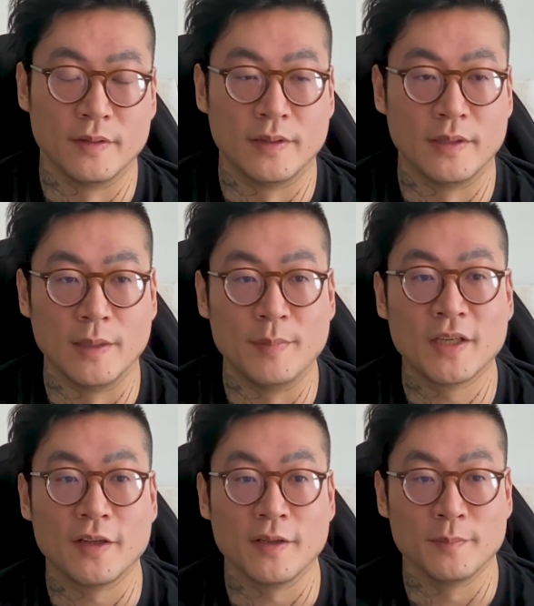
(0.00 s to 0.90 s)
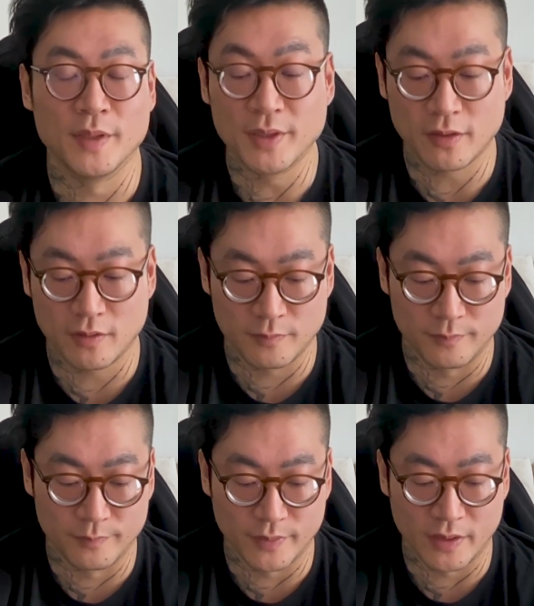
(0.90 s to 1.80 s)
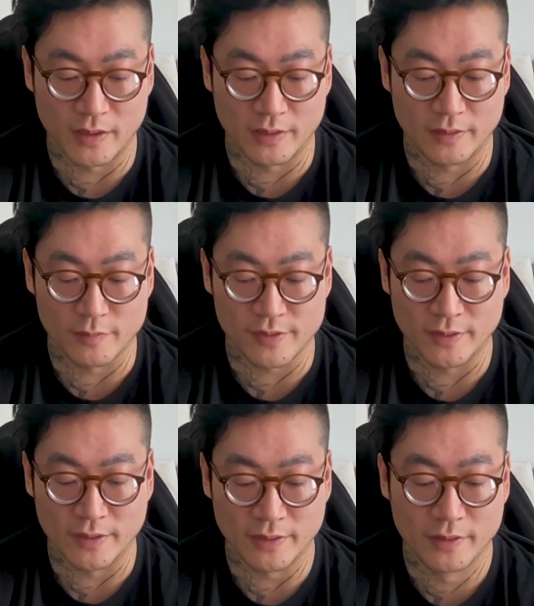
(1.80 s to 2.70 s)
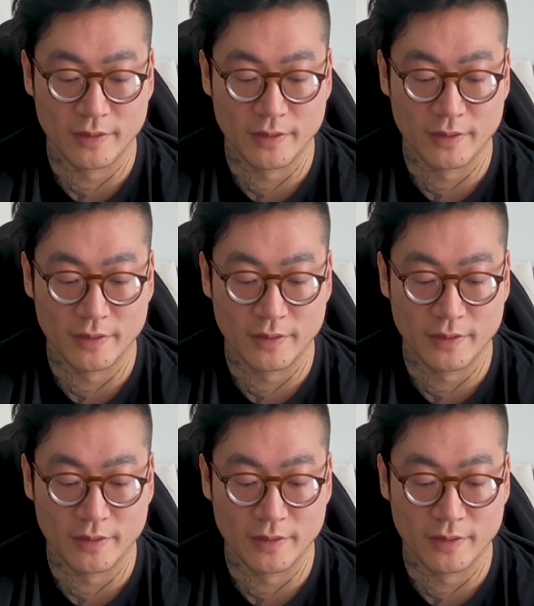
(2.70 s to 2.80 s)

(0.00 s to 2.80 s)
They become I would say like